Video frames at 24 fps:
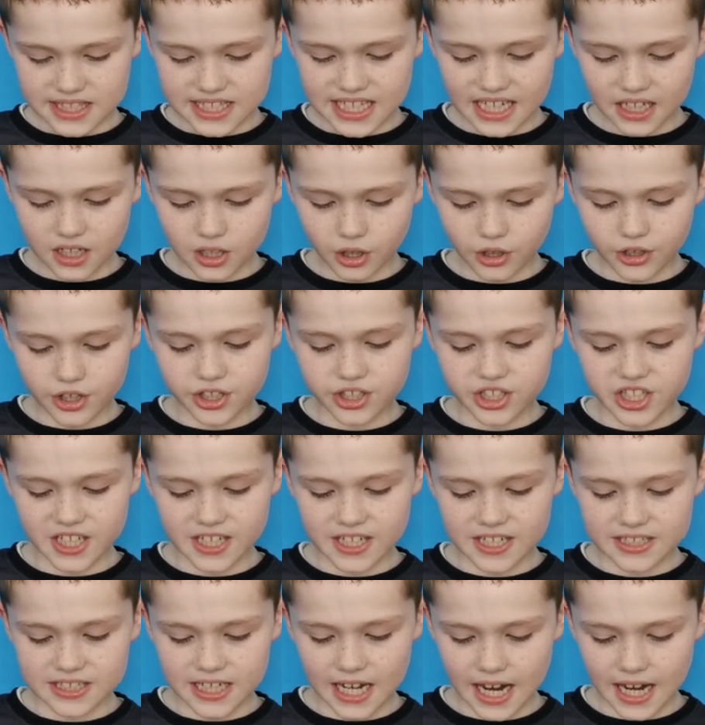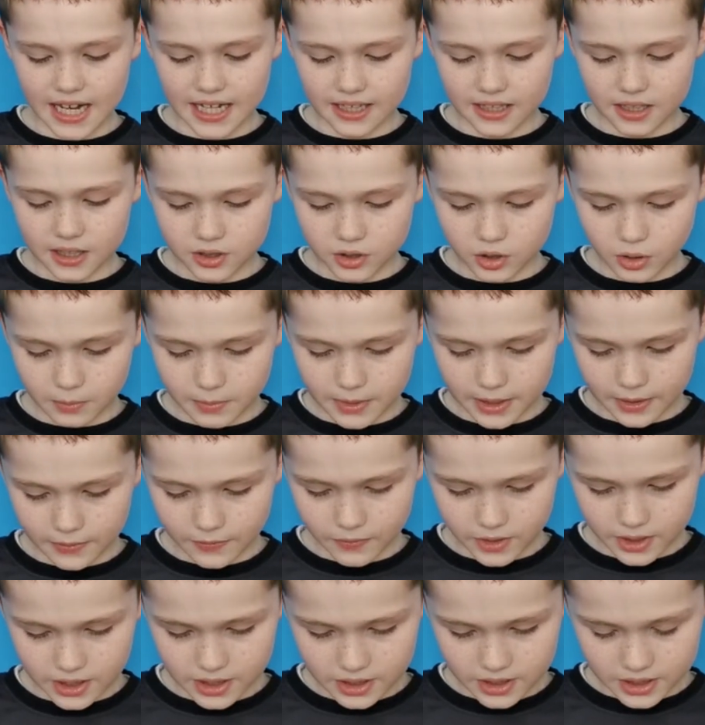"Take courage, it is I. Don't be
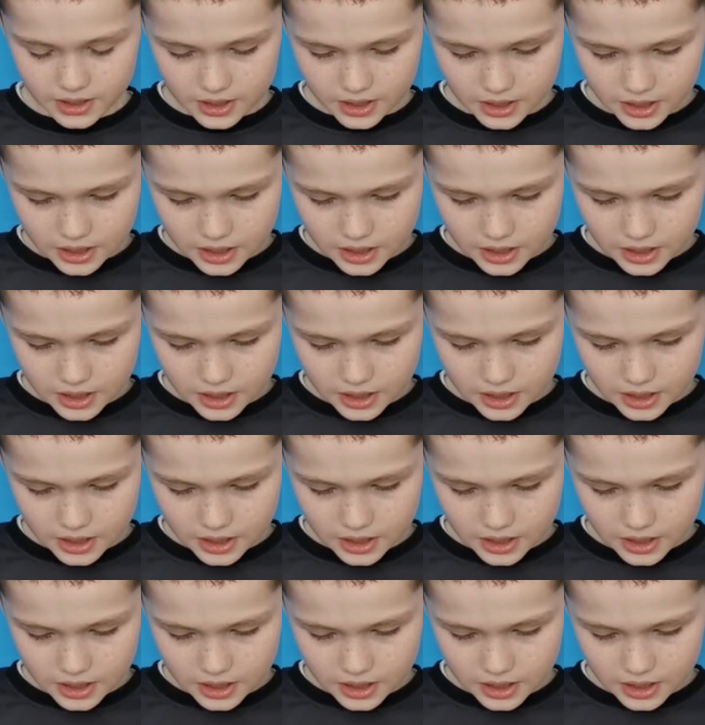afraid."